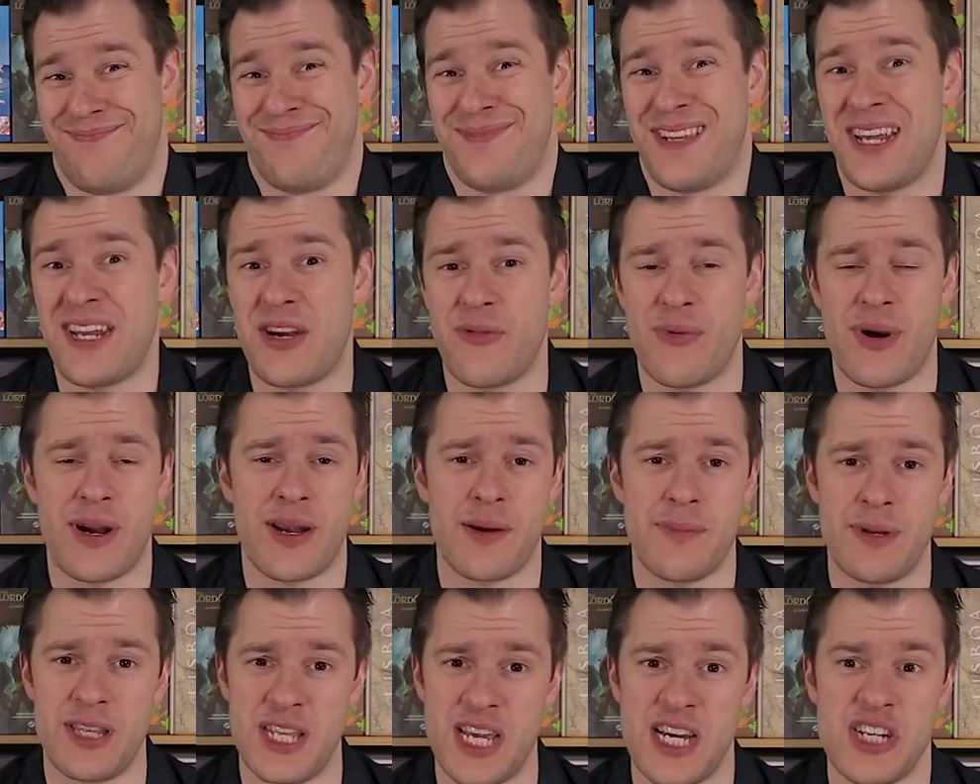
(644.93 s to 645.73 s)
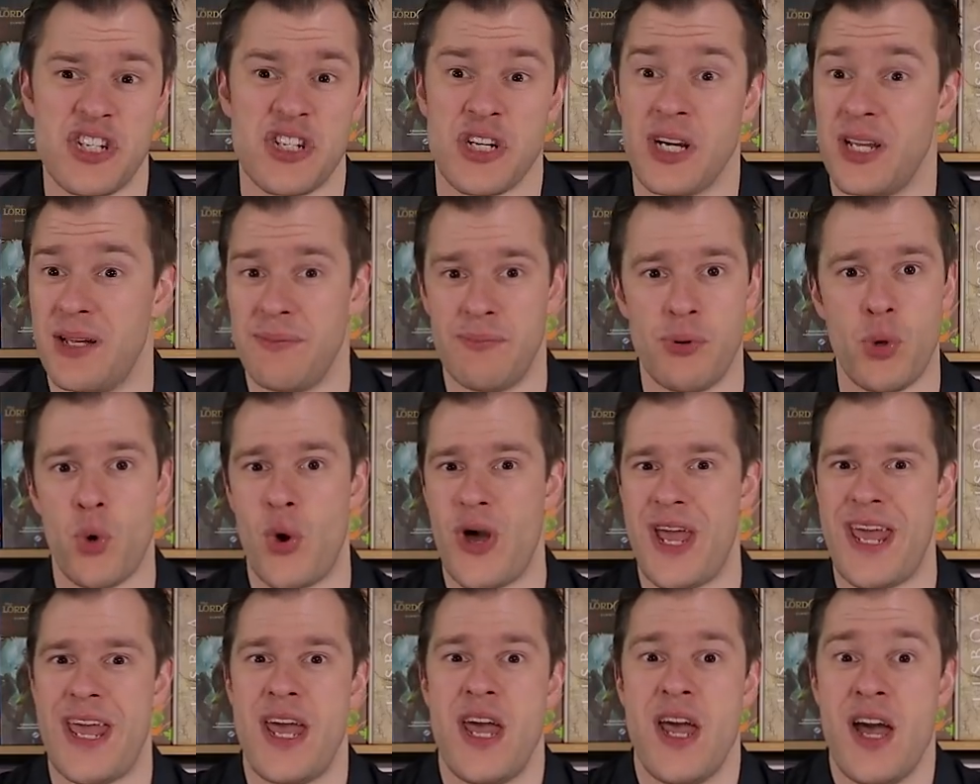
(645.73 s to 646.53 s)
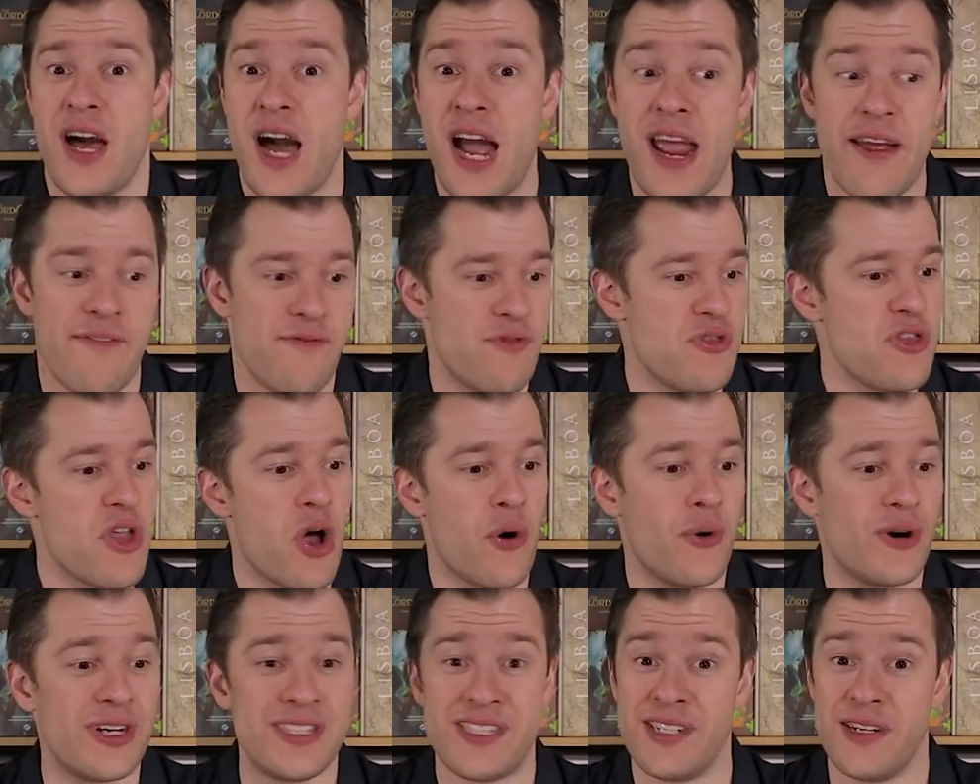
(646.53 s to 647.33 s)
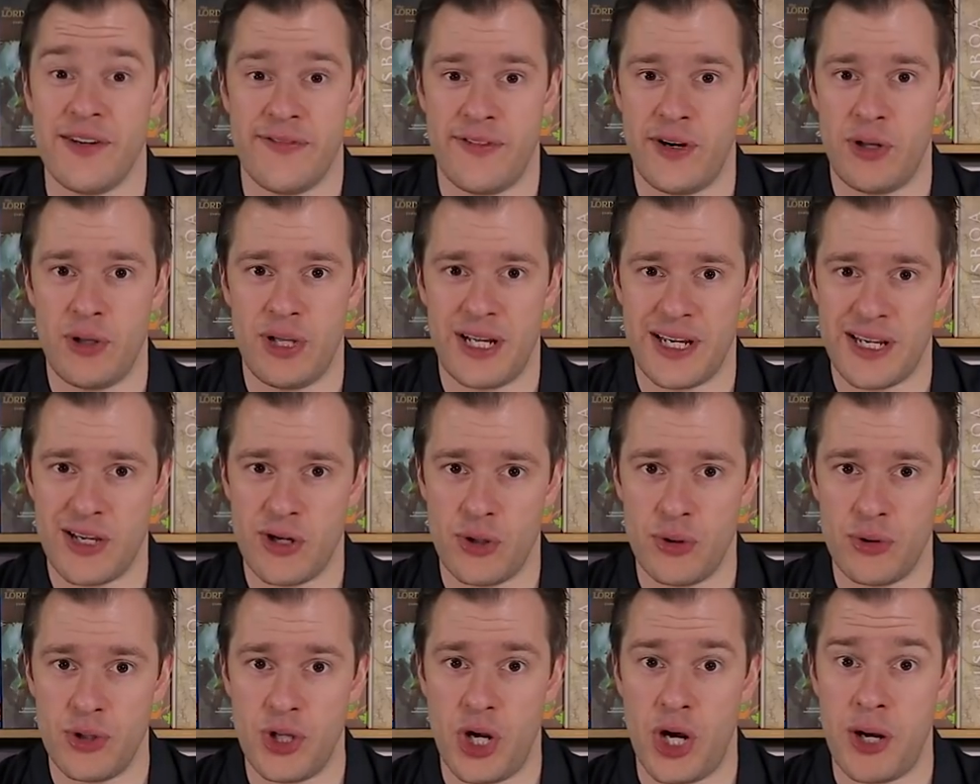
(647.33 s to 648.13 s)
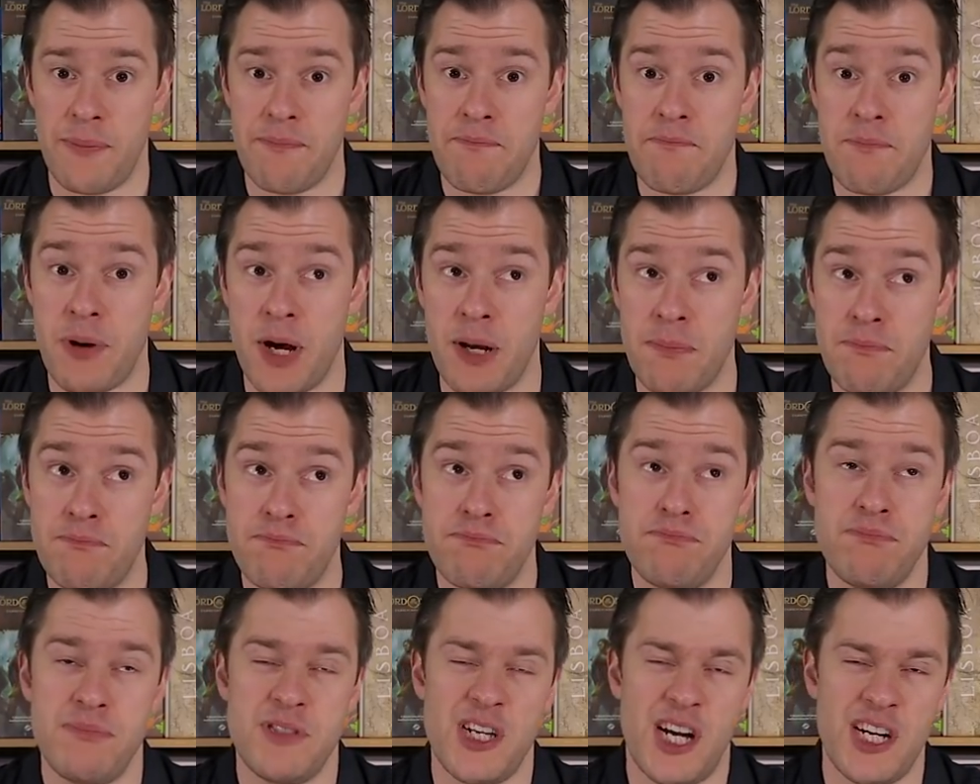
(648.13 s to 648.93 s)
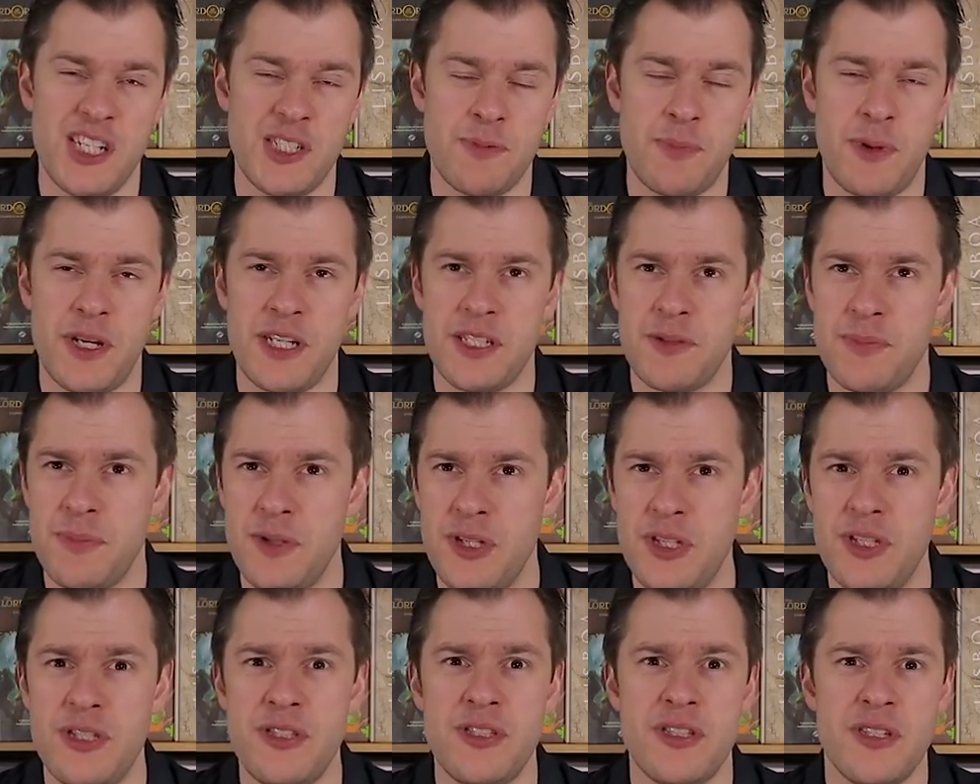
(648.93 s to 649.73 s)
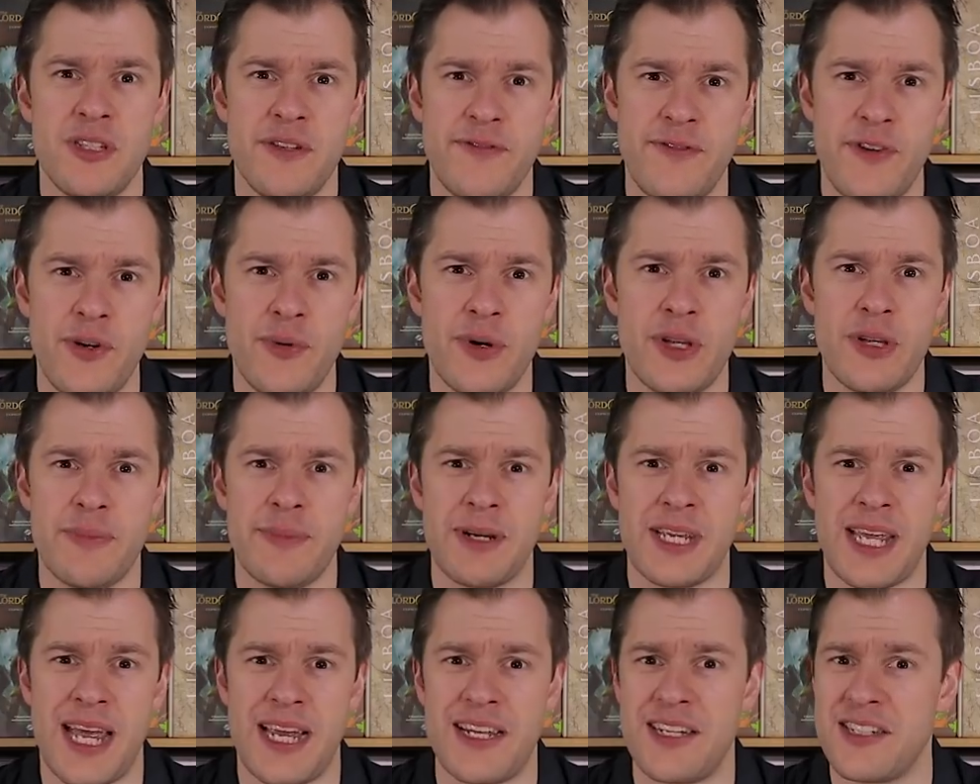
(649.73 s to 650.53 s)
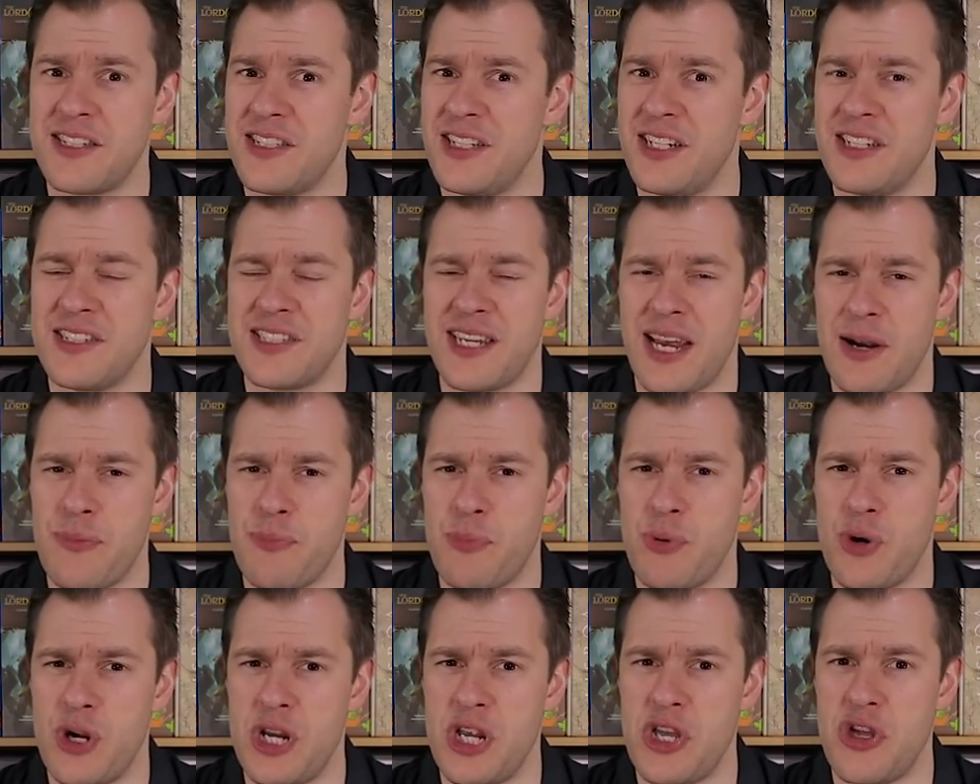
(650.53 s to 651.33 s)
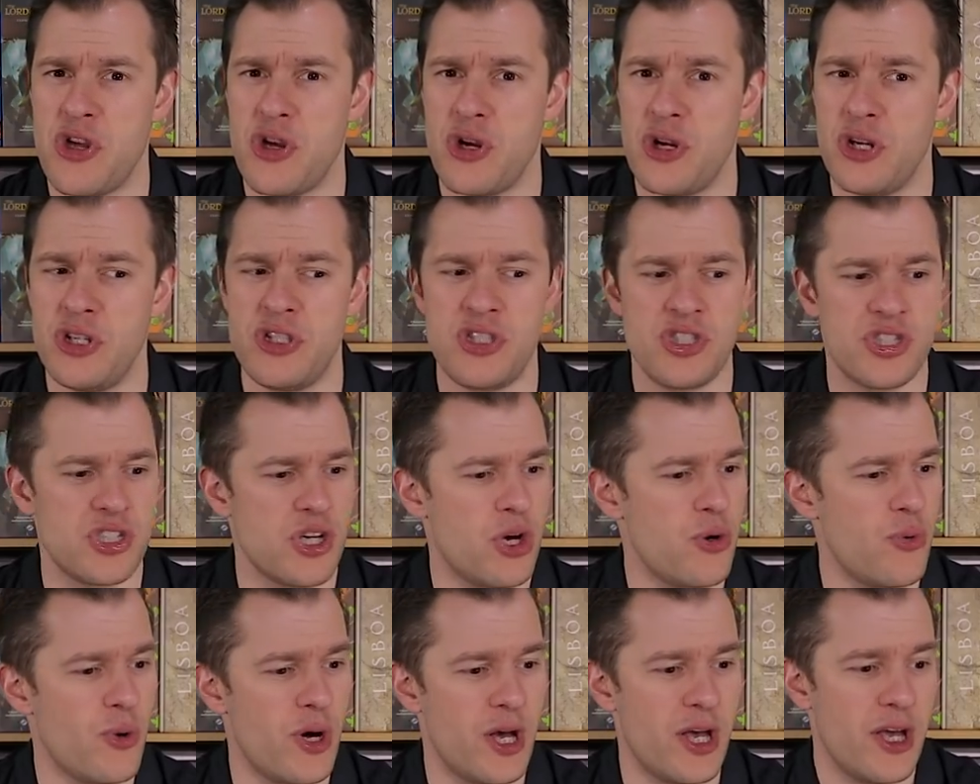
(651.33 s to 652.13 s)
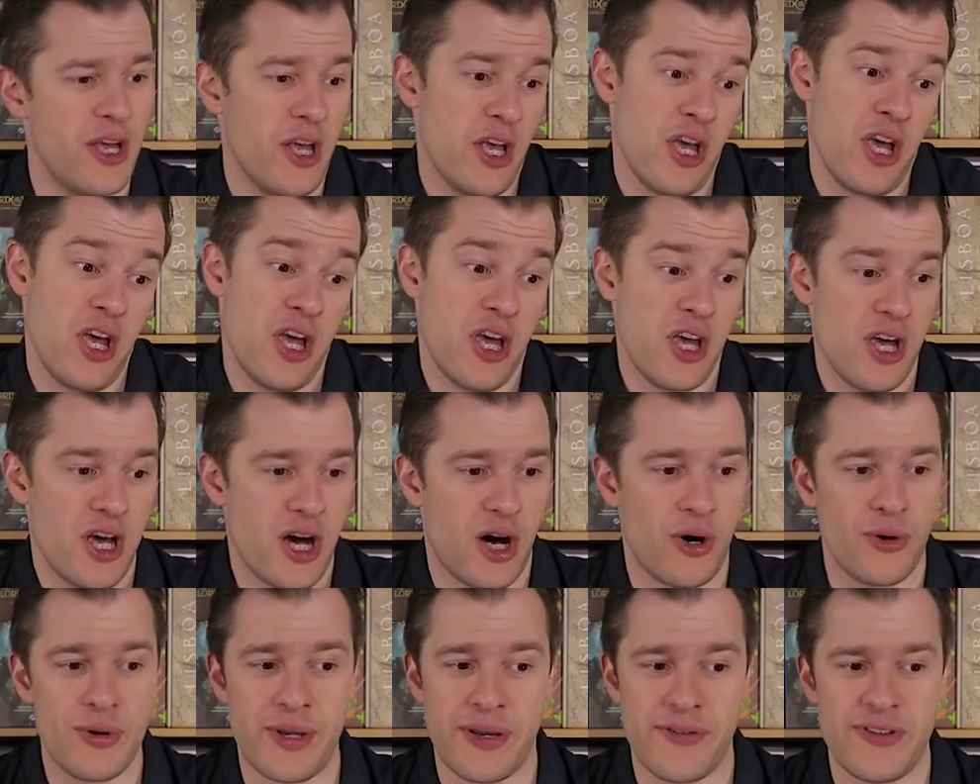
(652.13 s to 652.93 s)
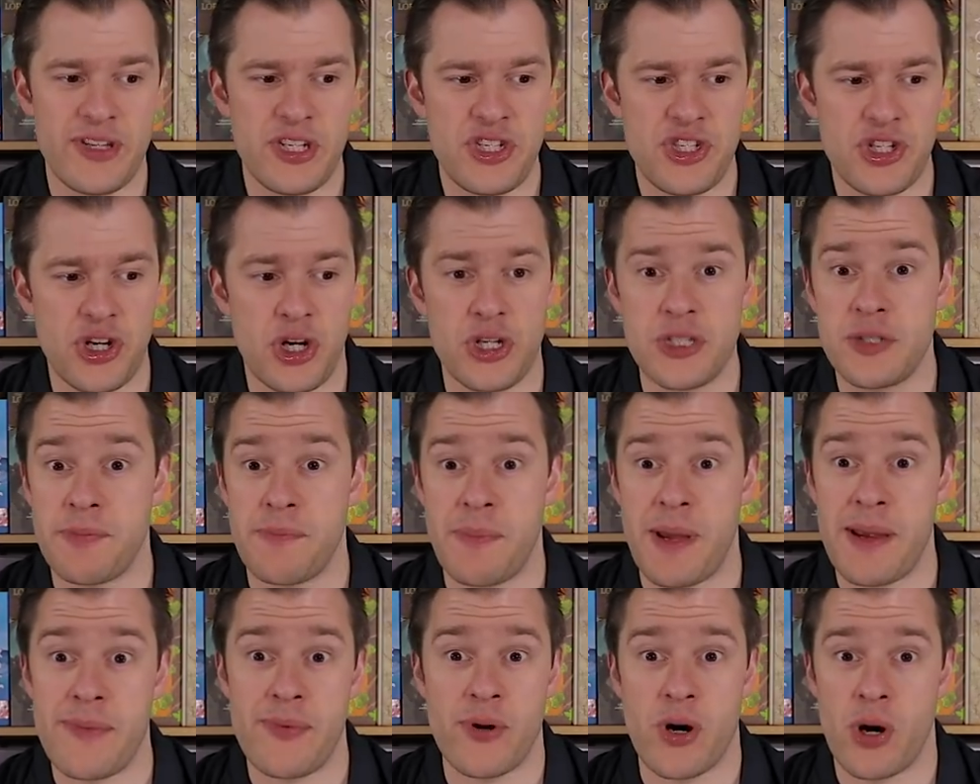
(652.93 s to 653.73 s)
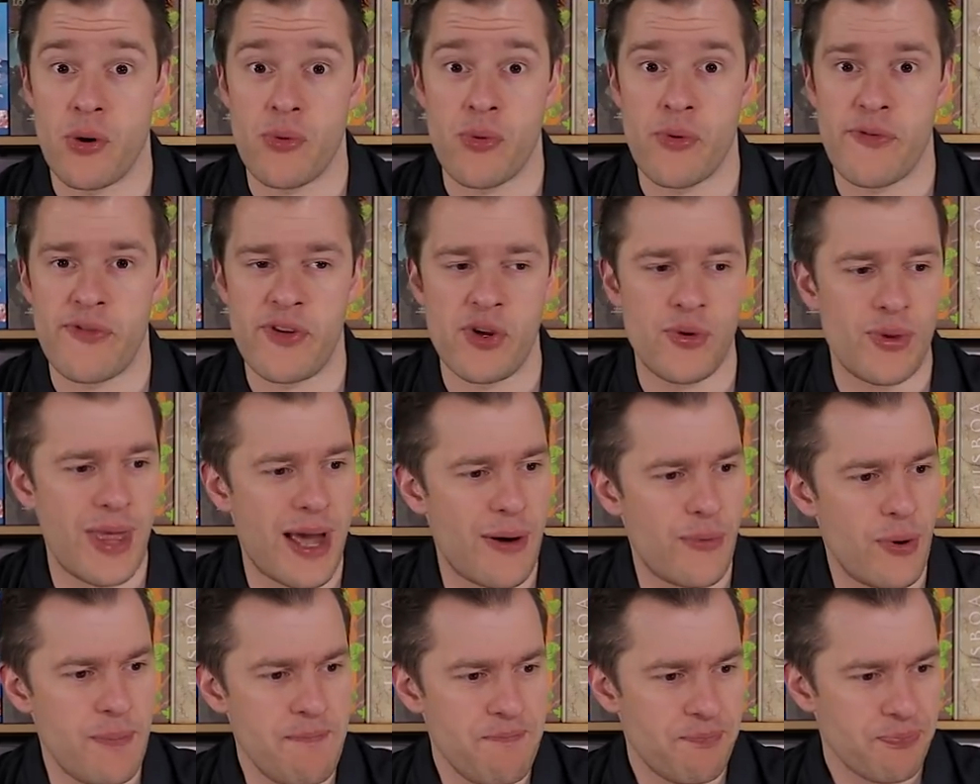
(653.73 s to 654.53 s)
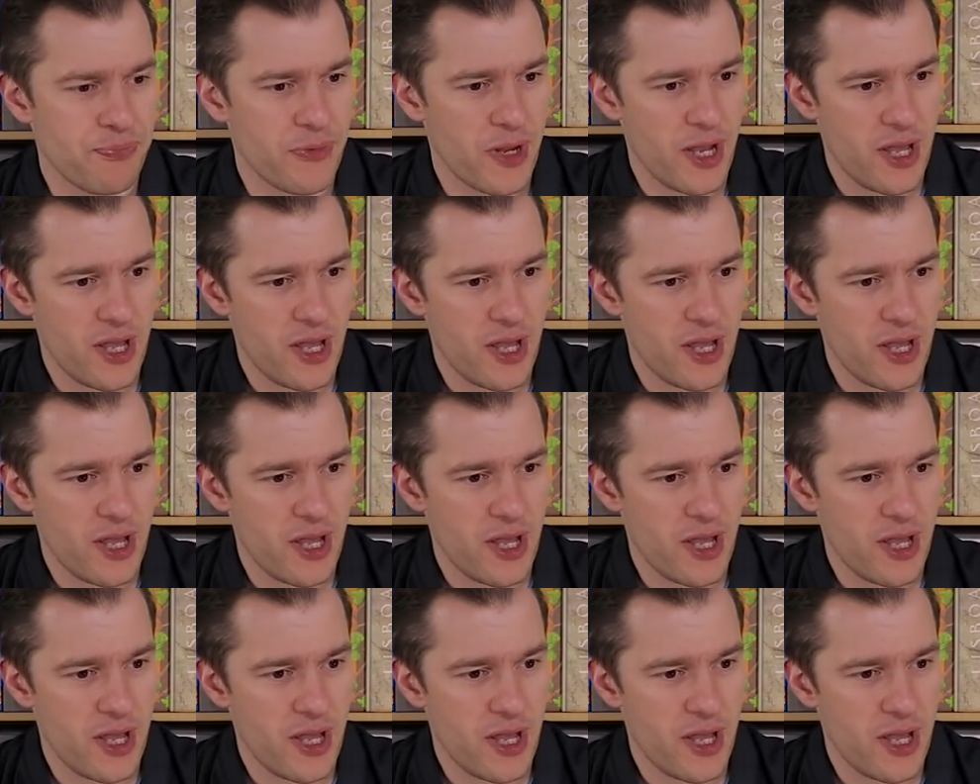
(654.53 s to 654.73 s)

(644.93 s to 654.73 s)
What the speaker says: Take a recommendation. And I bought it. I have no idea if I'll like it or not. But dice placement and a few other mechanics in it sound pretty good. So I'll give it a shot. Maybe I'll review that one.